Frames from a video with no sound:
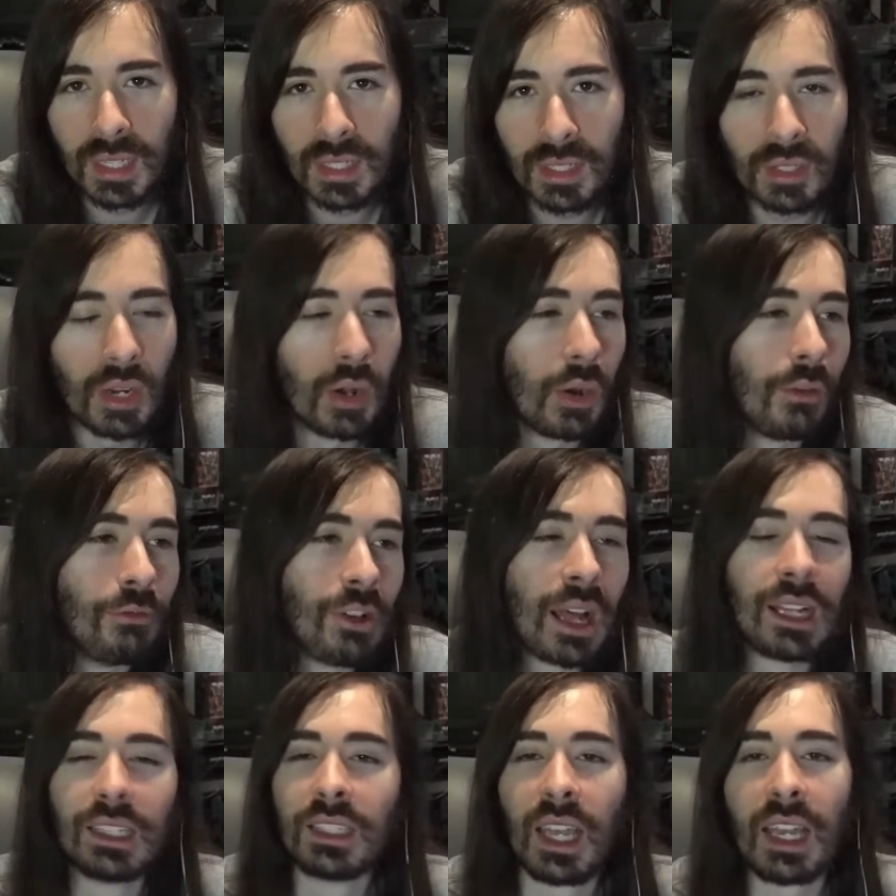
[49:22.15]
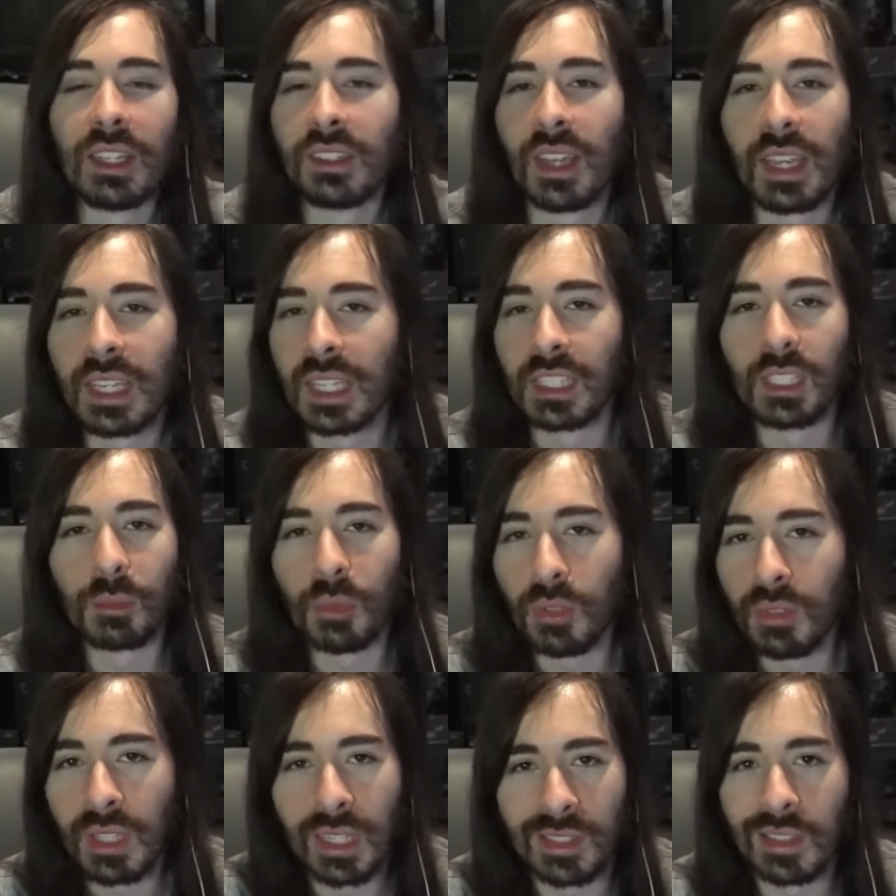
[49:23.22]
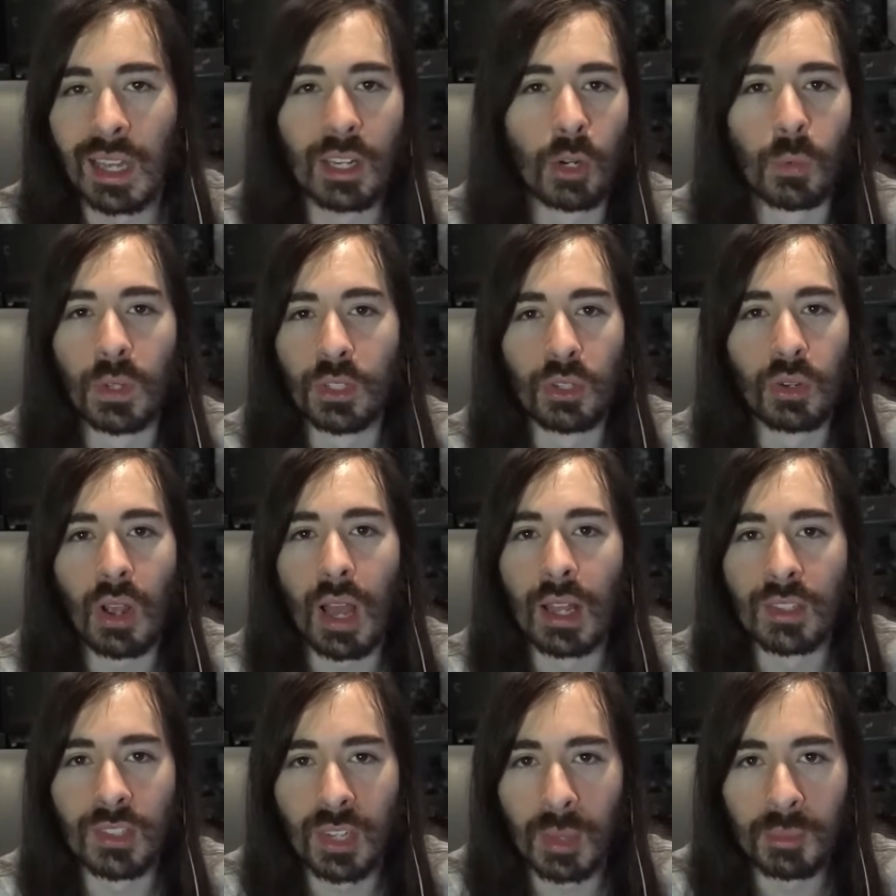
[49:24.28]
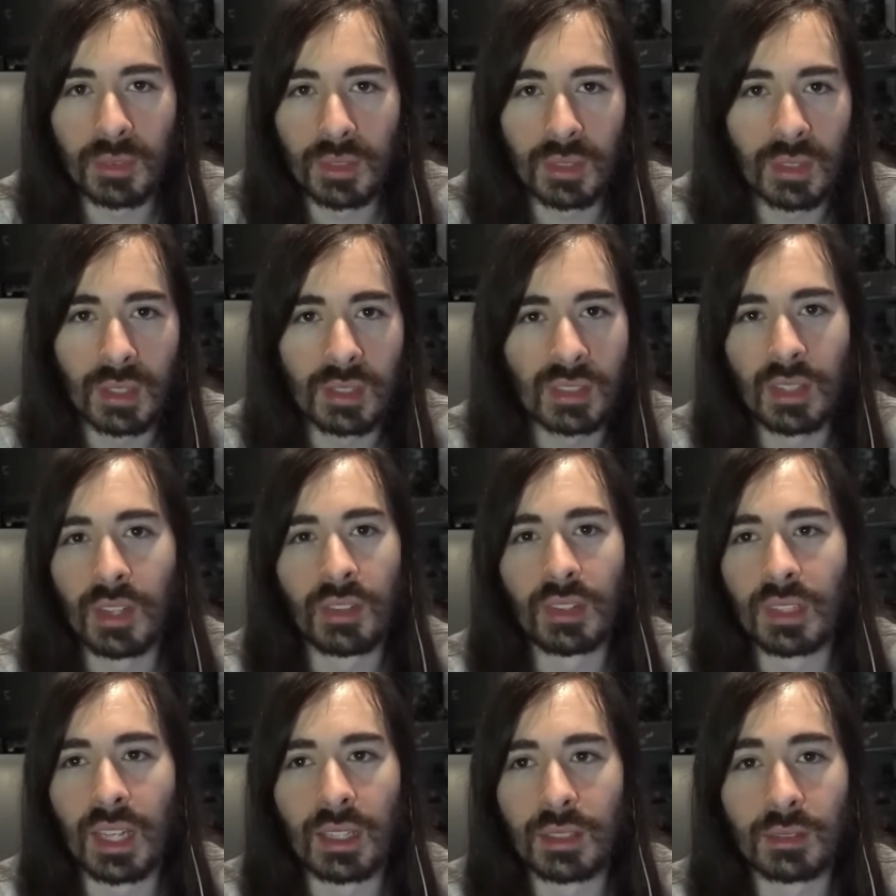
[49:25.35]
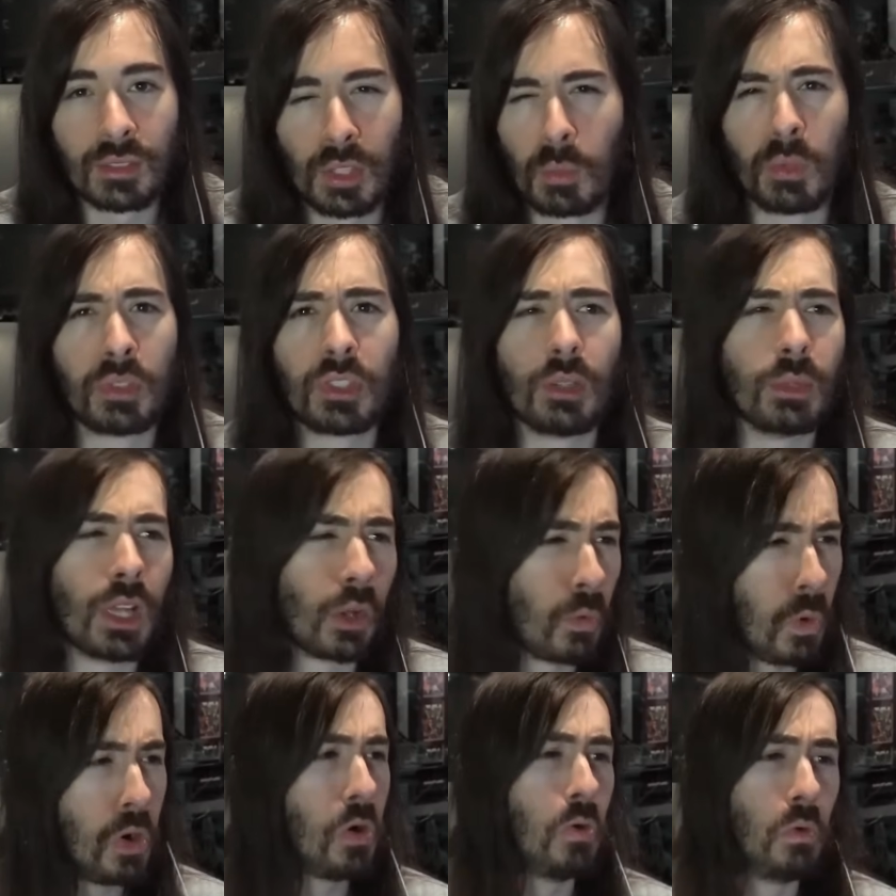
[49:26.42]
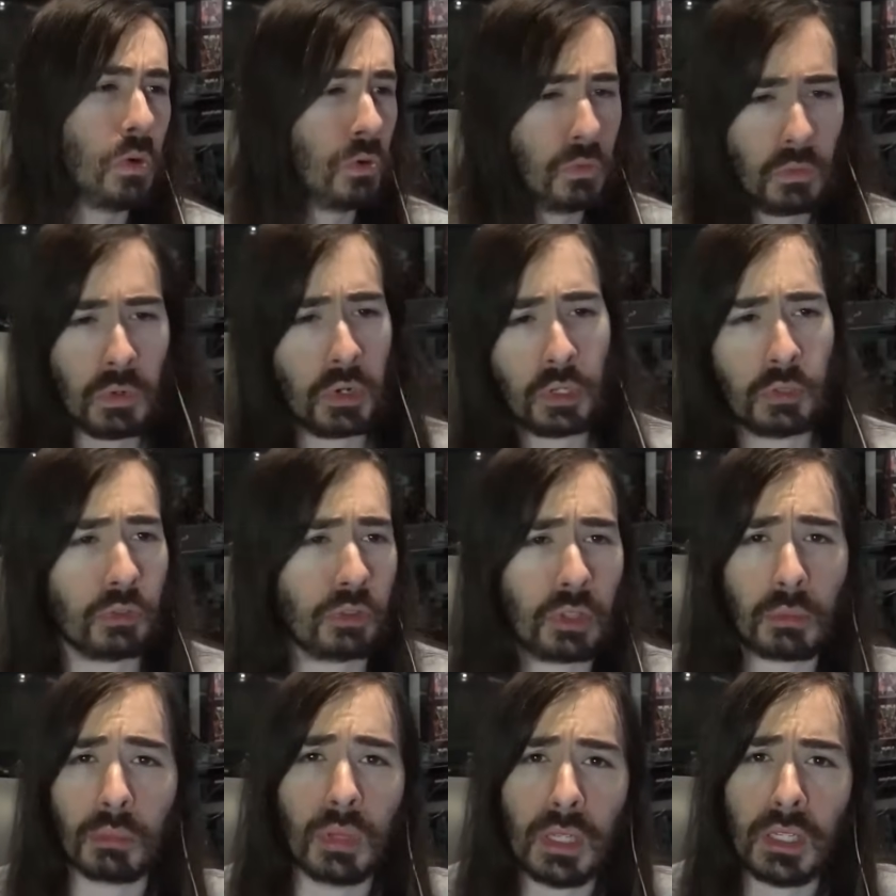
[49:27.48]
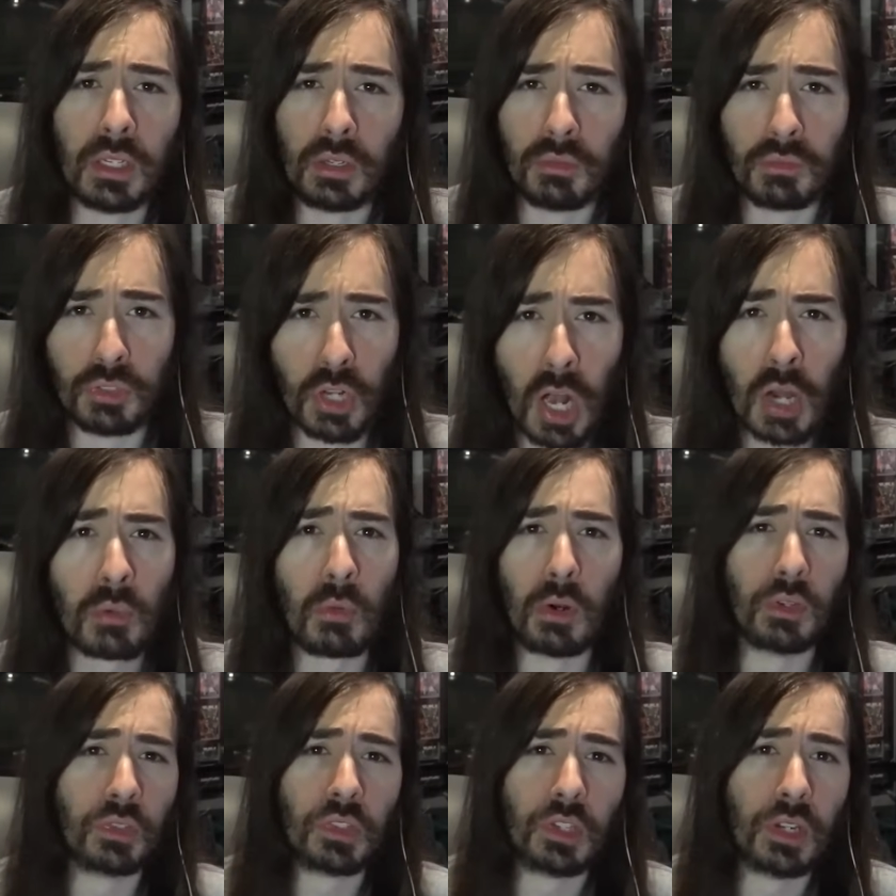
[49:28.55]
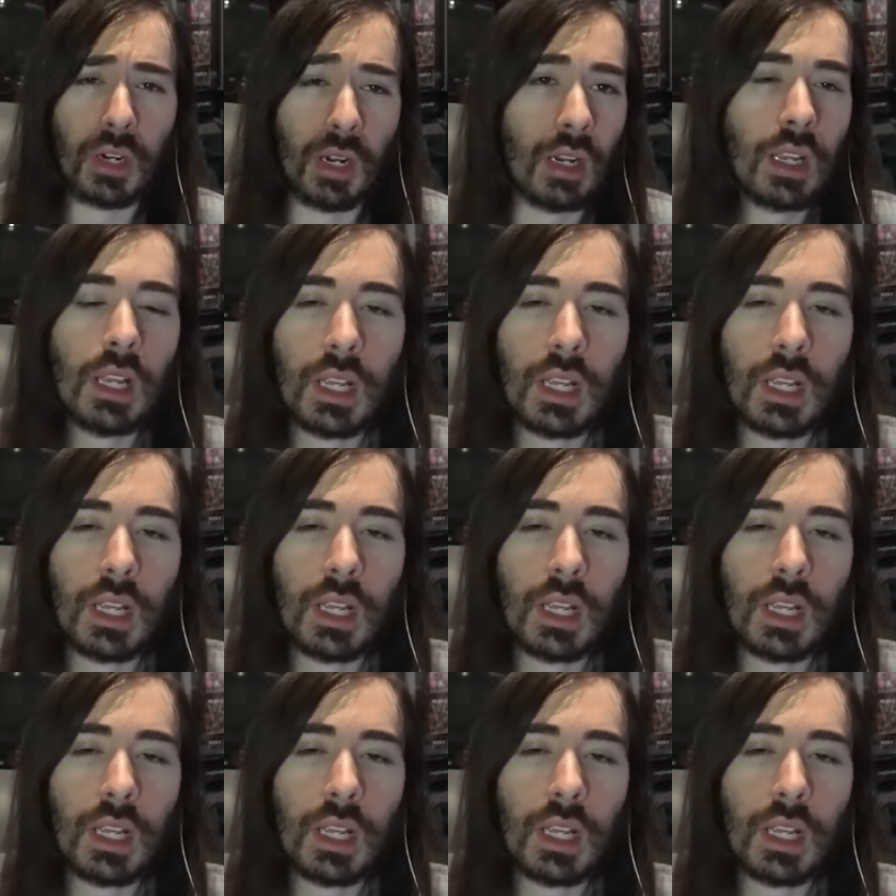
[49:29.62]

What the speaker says: You know, a Valentine's Day killing movie, that's not an original concept. It's nothing that someone's gonna be like, whoa, what an interesting blend of genres here.